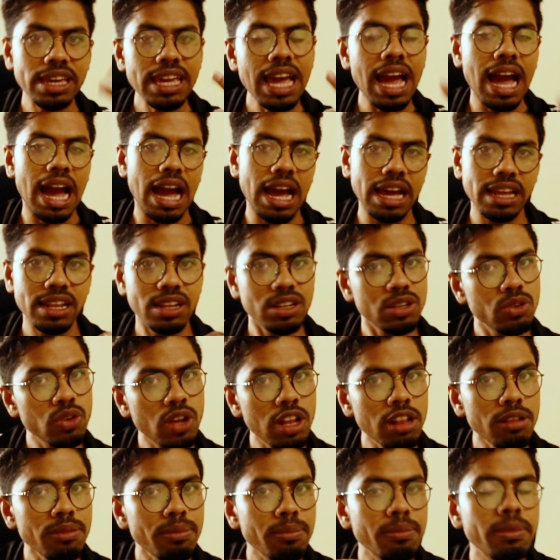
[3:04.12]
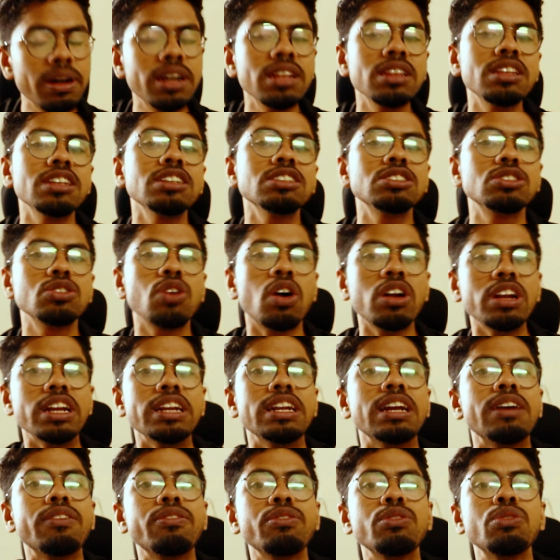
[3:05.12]
Yeah, 12 months is not
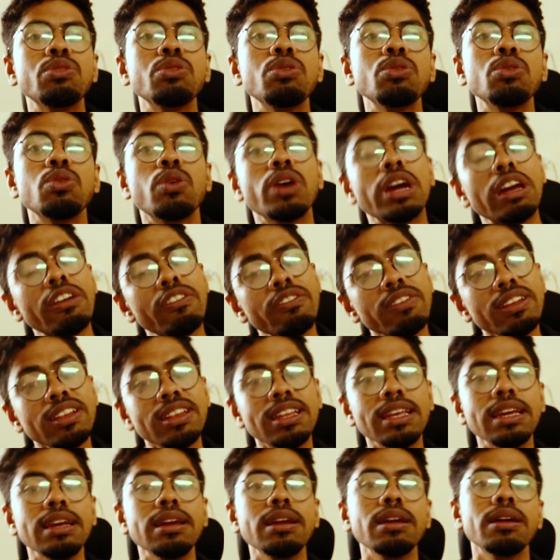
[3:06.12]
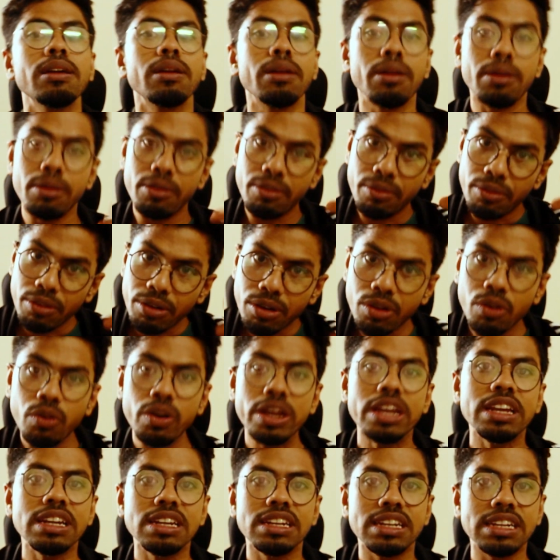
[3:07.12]
enough to know everything
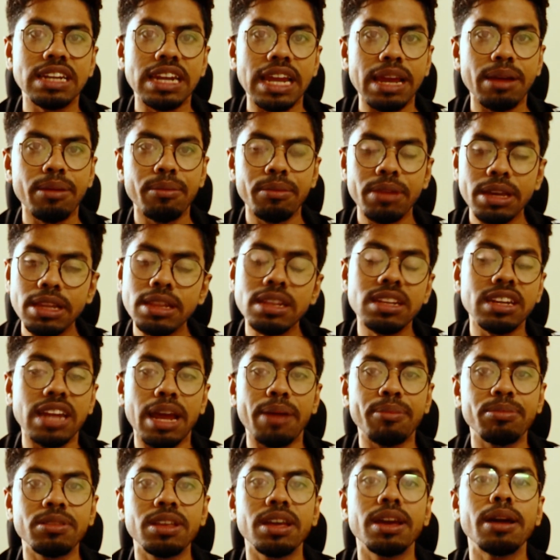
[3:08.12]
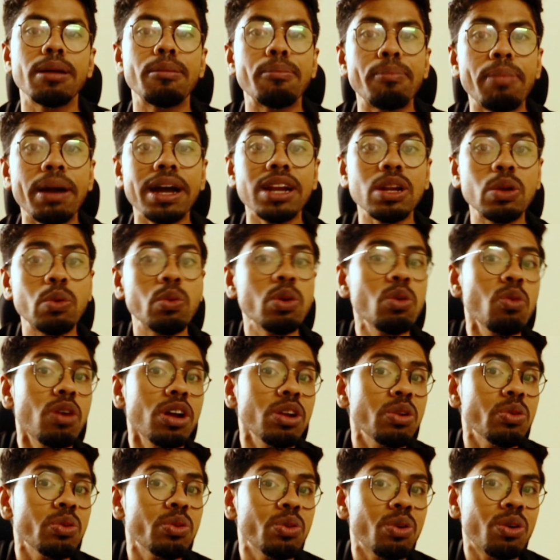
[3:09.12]
going in depth. But we
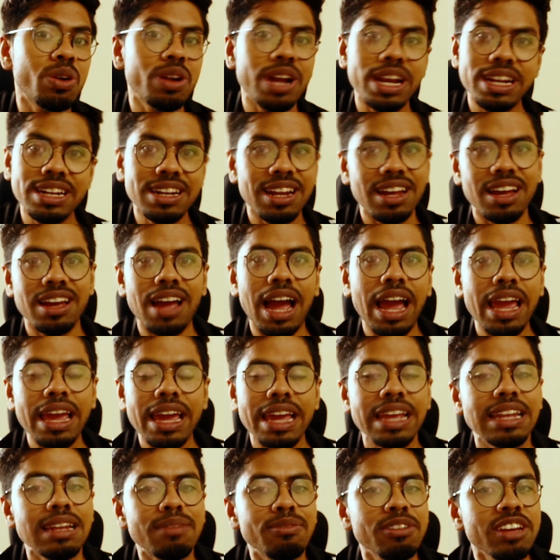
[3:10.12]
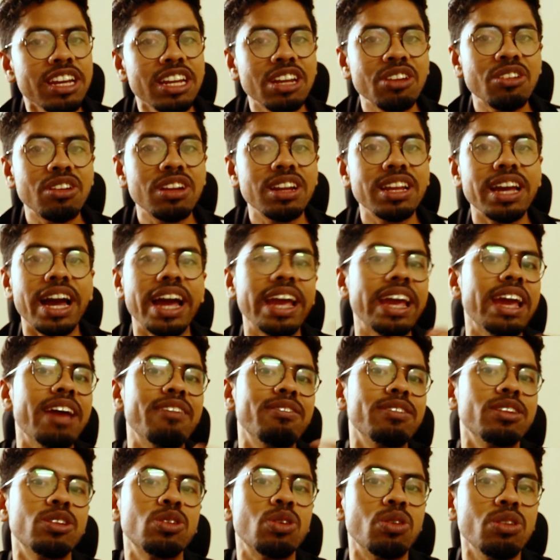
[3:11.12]
want to know, right? In the beginning only, I
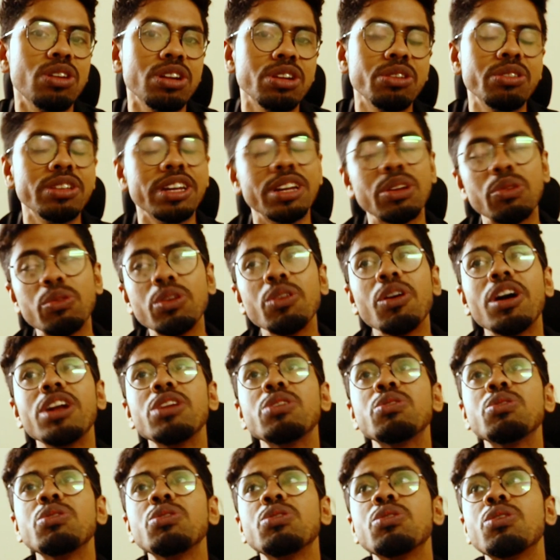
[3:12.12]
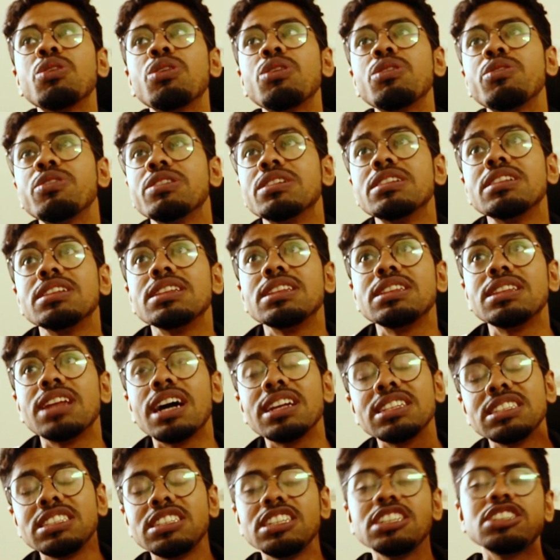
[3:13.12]
have told you that we want to know
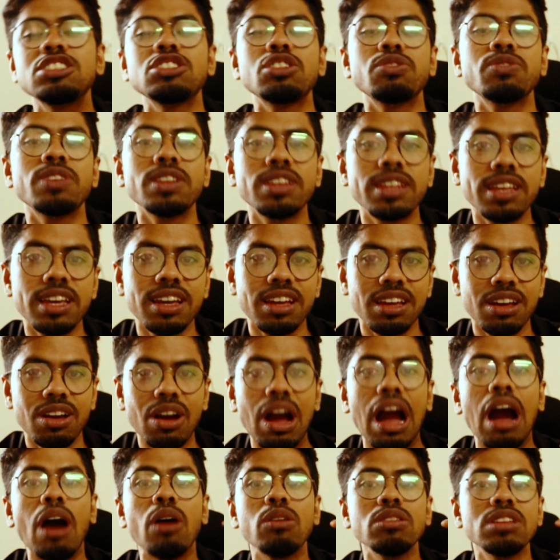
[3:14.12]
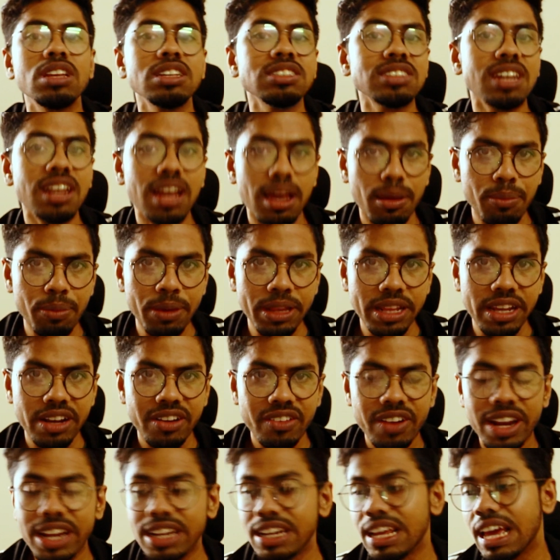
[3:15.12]
the gist of the thing, how things are happening,
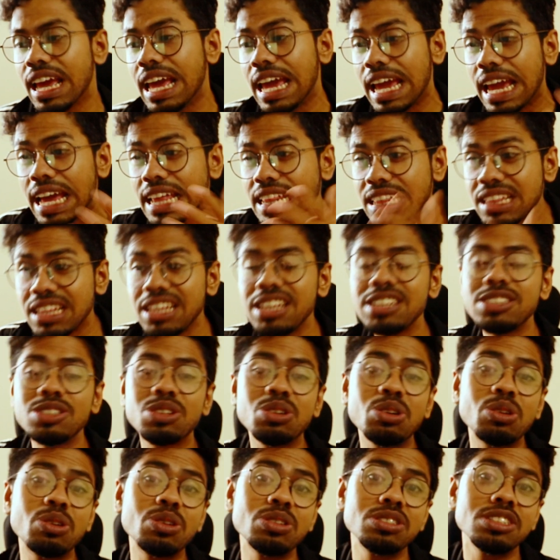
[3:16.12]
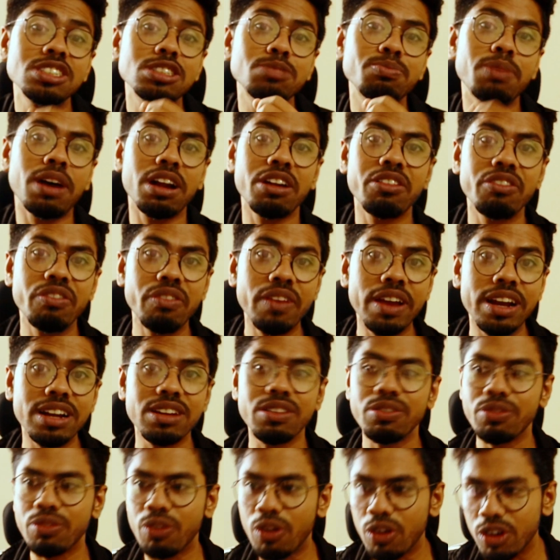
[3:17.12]
right? And this course is
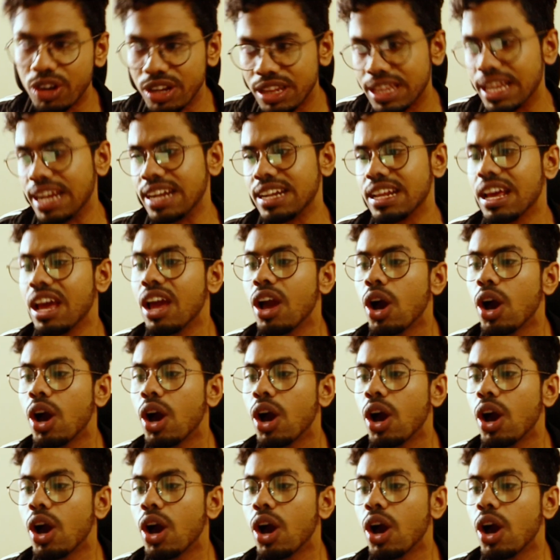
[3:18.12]
perfect for that.